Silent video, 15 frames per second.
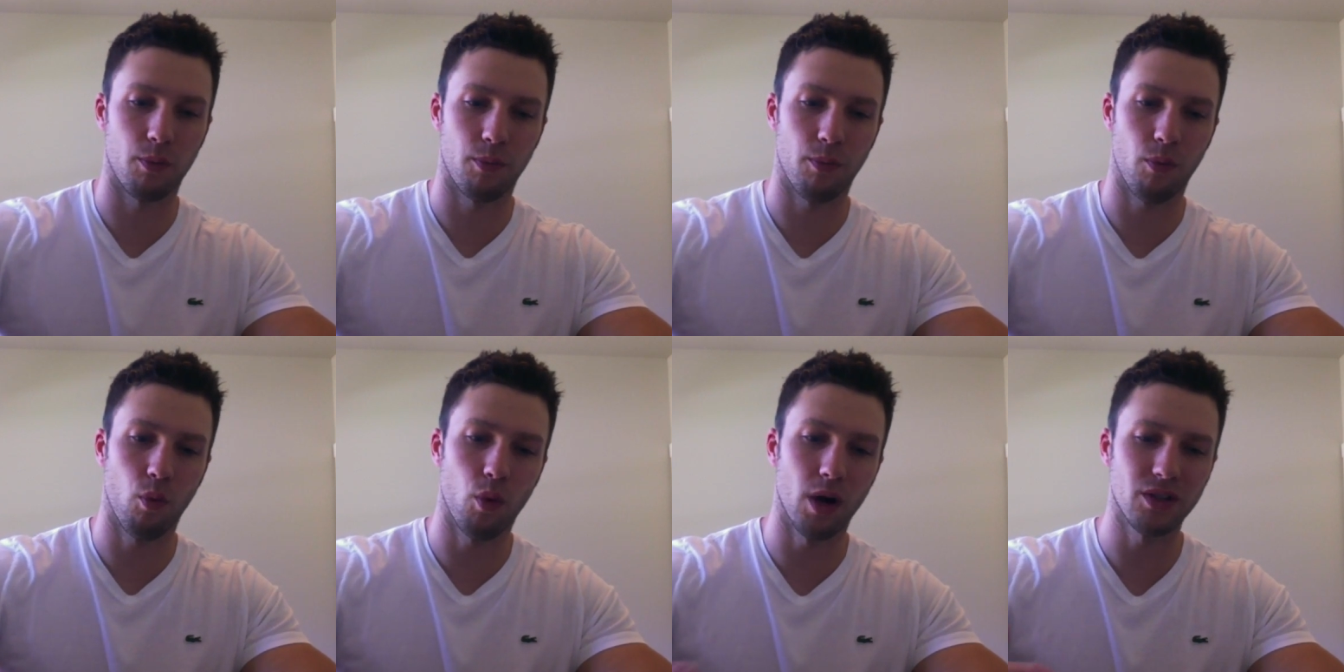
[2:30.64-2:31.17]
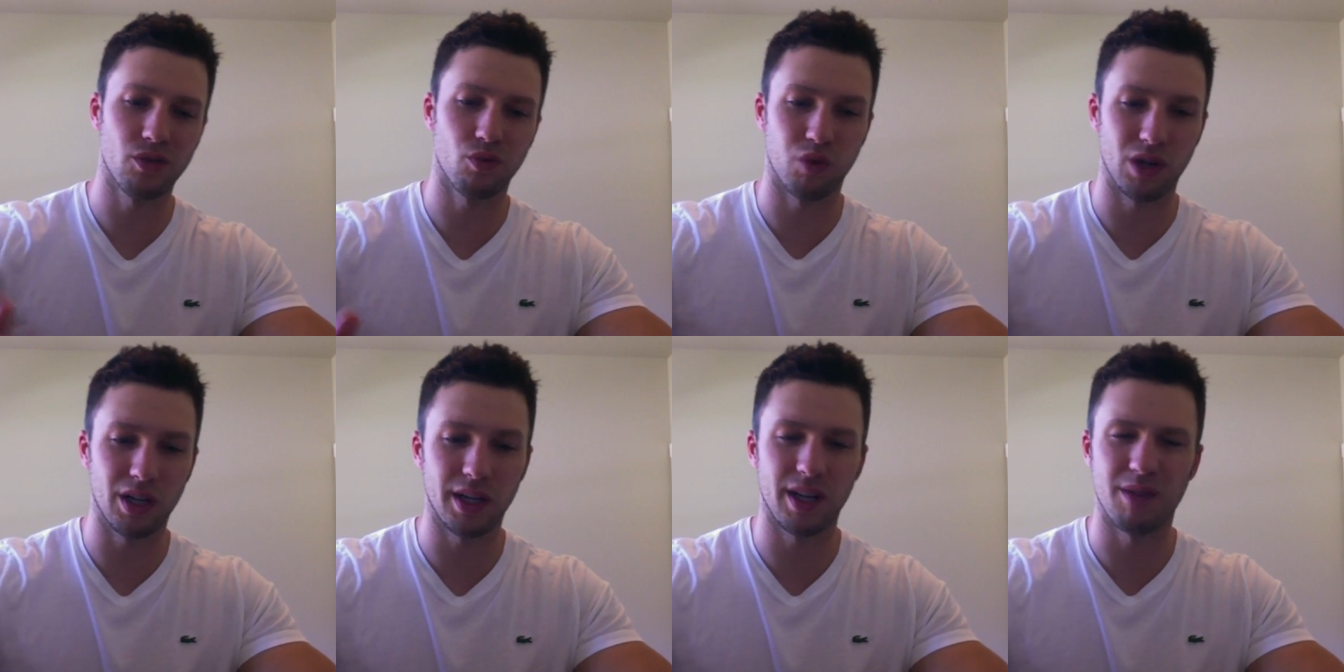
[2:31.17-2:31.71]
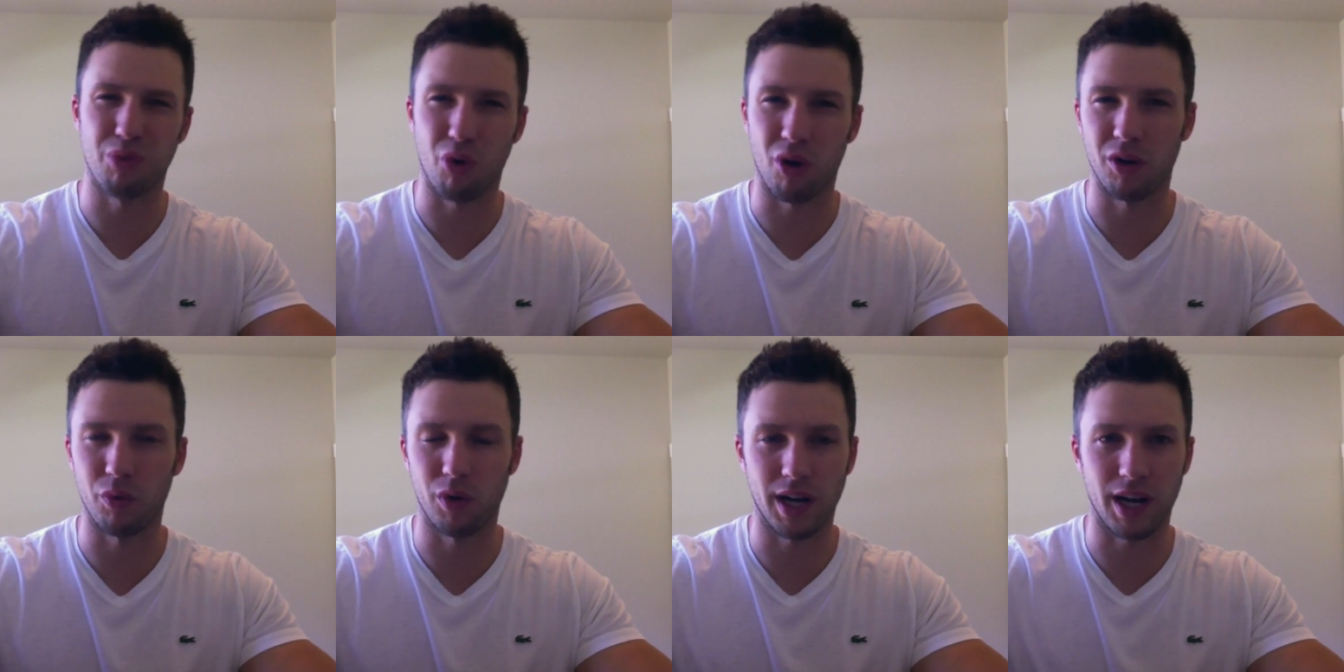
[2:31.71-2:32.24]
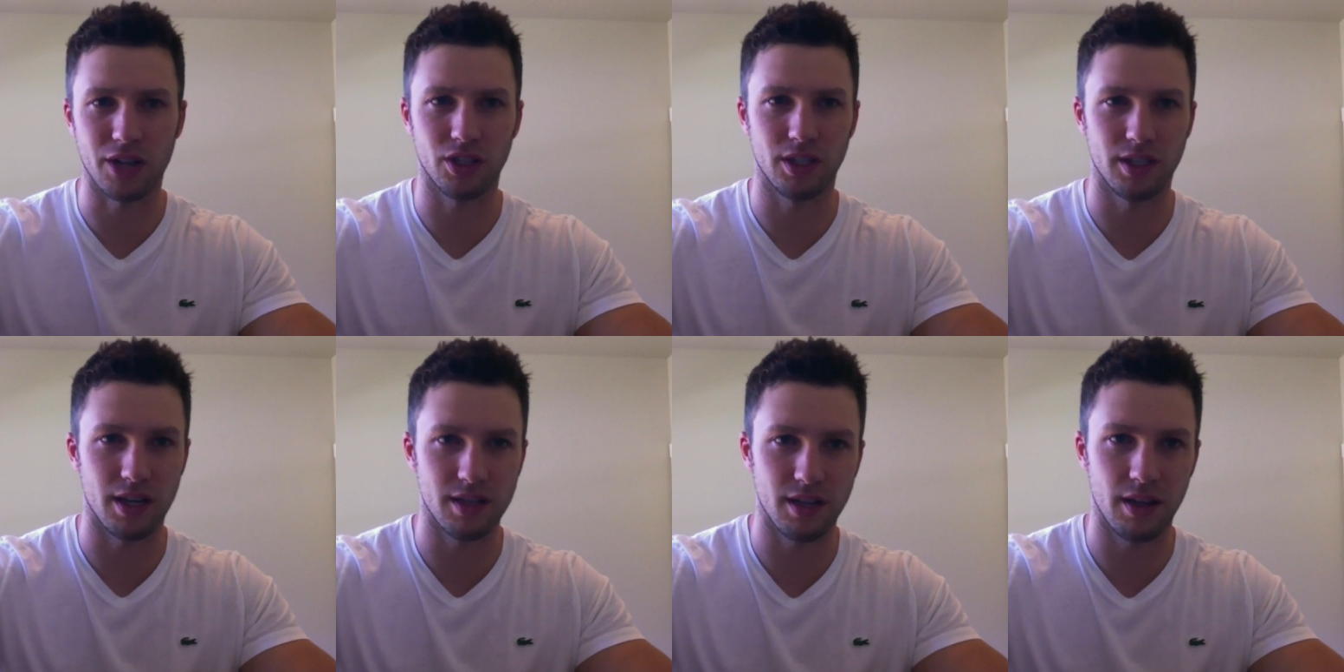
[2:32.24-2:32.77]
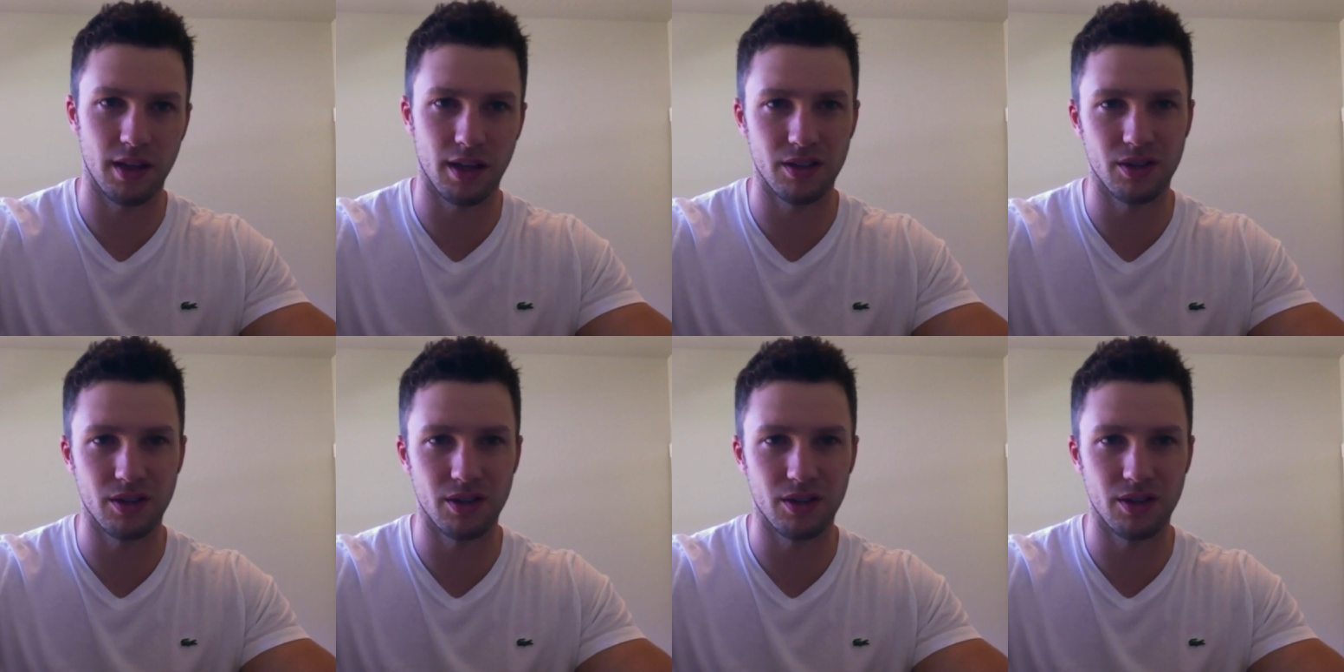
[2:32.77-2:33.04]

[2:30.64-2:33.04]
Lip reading: what's really important and what actually does anything.